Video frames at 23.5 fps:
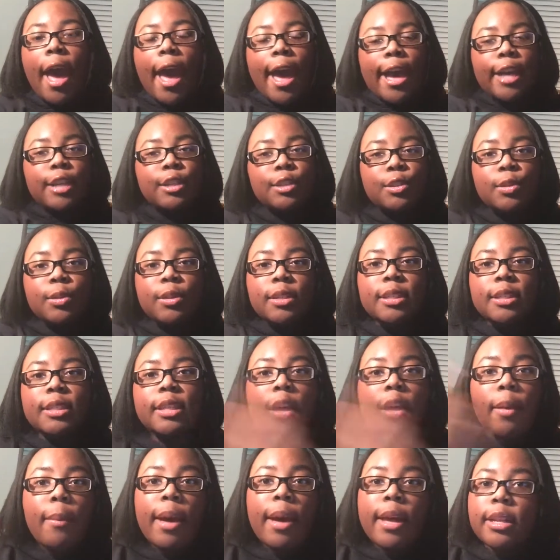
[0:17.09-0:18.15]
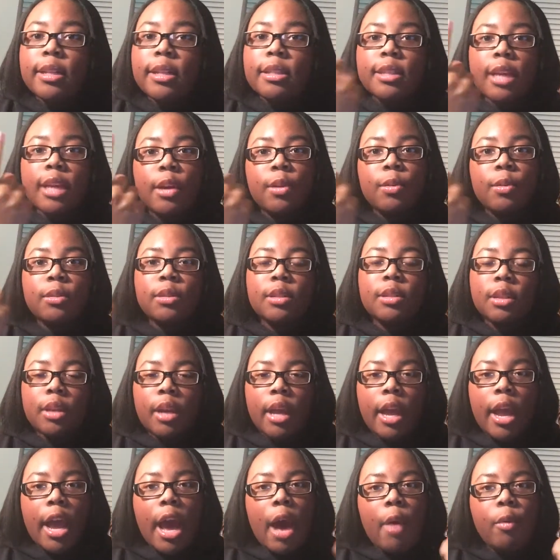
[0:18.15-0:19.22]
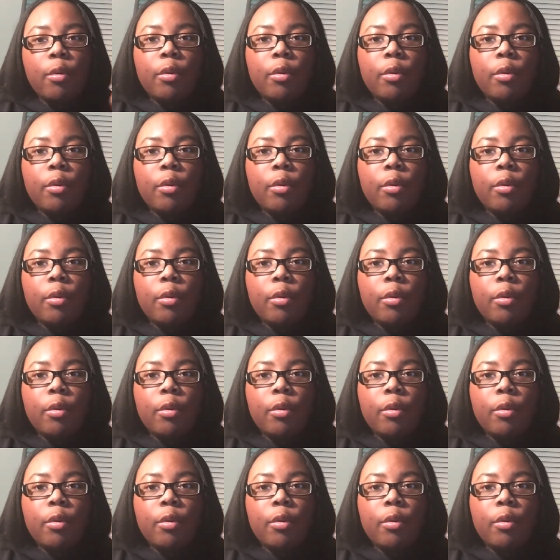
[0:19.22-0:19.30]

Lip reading: As you could tell by the title, today I